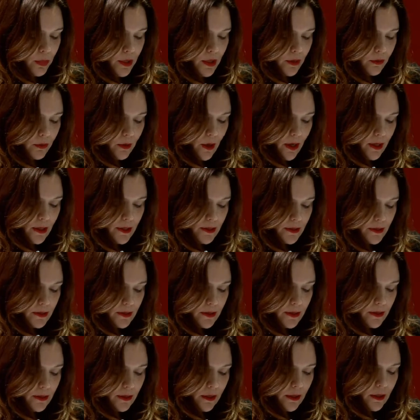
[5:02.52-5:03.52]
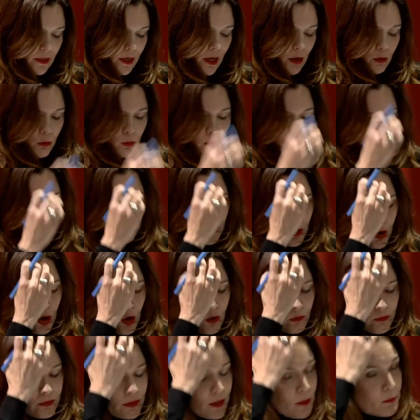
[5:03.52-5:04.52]
be realistic in our
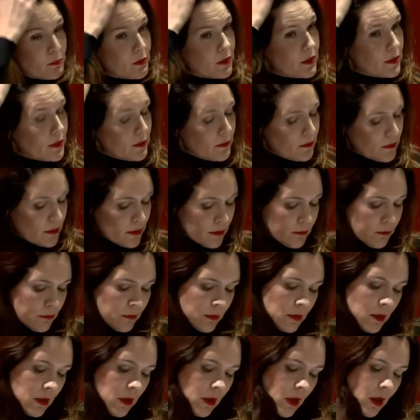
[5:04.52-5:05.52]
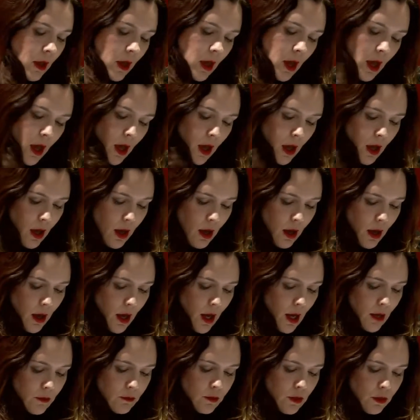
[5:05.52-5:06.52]
objective
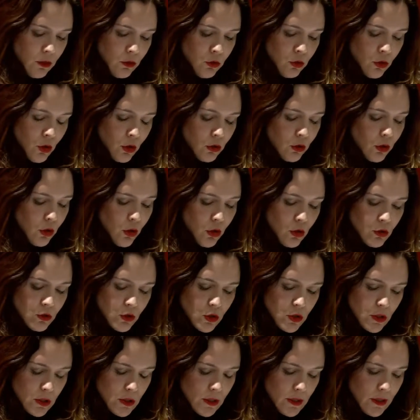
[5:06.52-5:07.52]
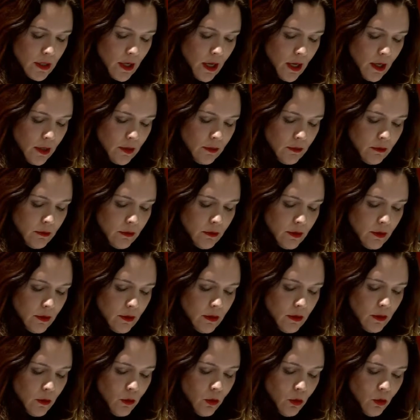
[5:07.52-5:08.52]
and not lose sight
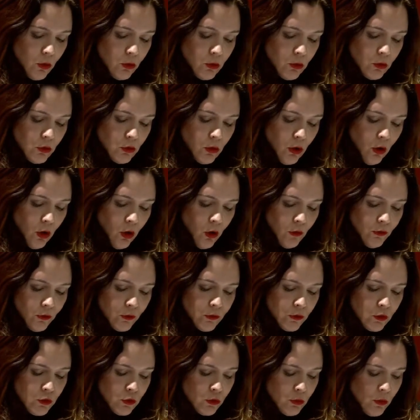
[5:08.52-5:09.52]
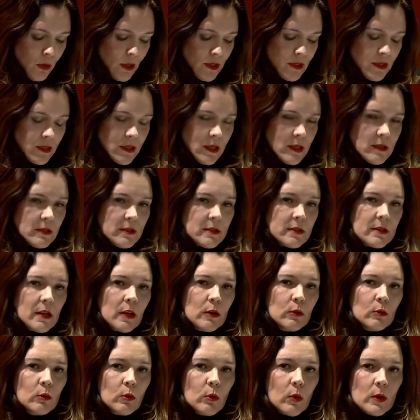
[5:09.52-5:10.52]
of two
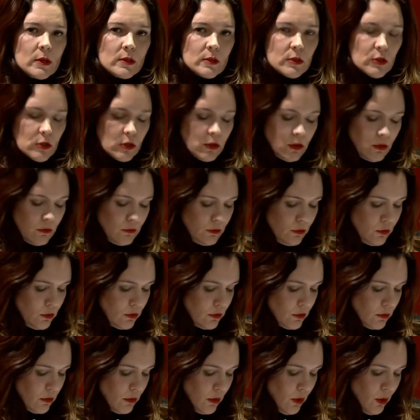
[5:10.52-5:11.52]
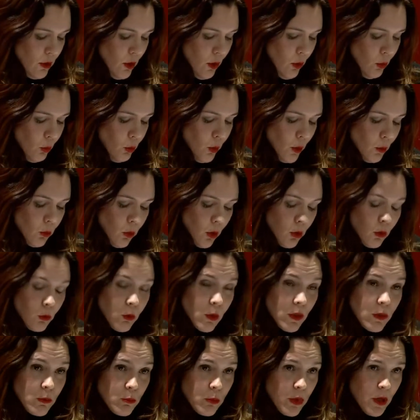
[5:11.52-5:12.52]
essential questions. We work
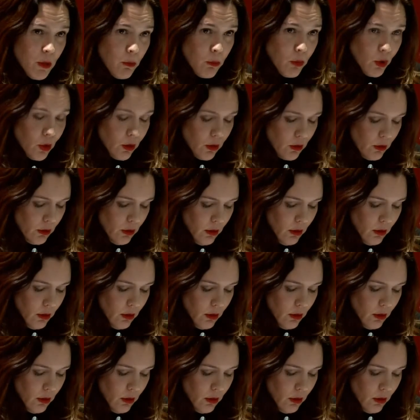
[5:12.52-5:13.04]
with people,